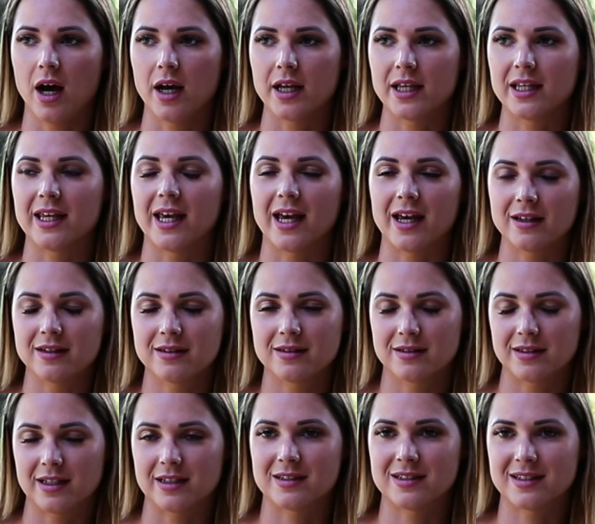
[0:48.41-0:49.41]

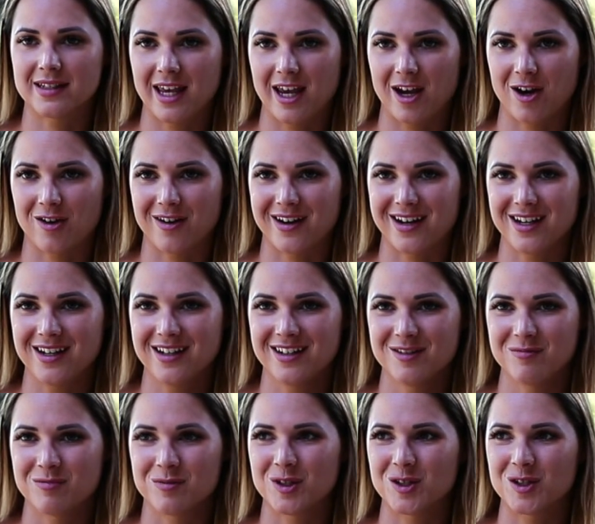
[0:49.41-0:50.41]
yes, it's scary
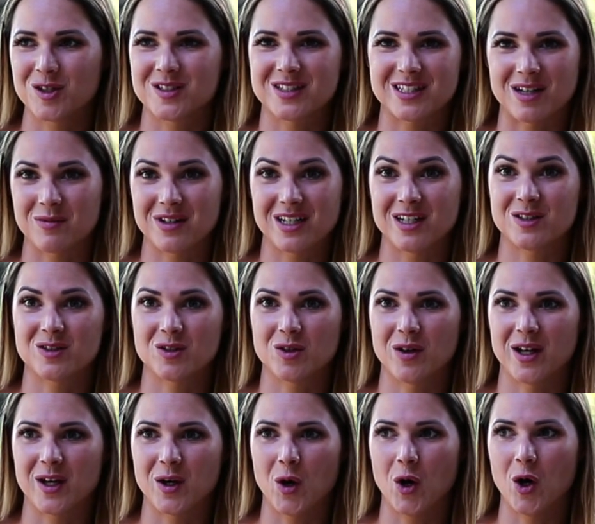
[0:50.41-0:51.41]
because someone is
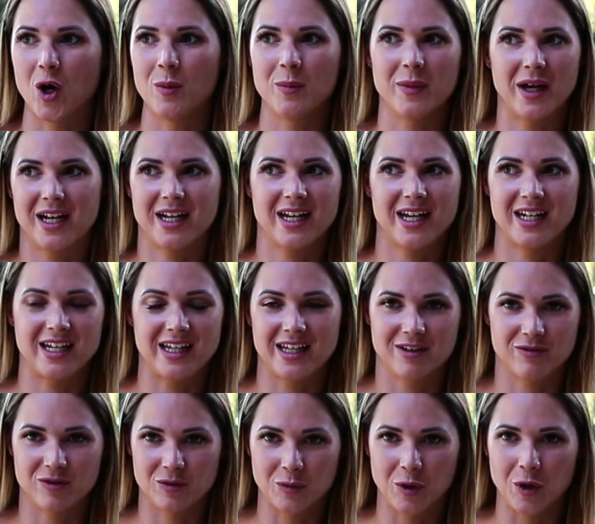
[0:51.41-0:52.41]
going home at any given